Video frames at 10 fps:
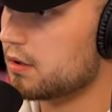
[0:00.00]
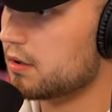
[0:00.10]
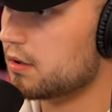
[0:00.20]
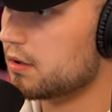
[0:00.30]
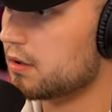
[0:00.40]

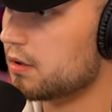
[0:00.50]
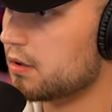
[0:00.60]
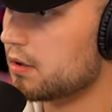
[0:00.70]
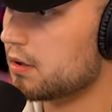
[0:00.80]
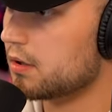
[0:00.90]

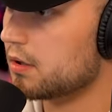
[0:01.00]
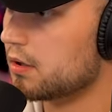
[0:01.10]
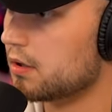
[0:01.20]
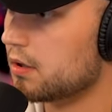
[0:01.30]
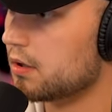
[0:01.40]

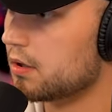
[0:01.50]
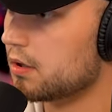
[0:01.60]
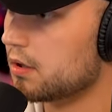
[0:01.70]
(no one is talking)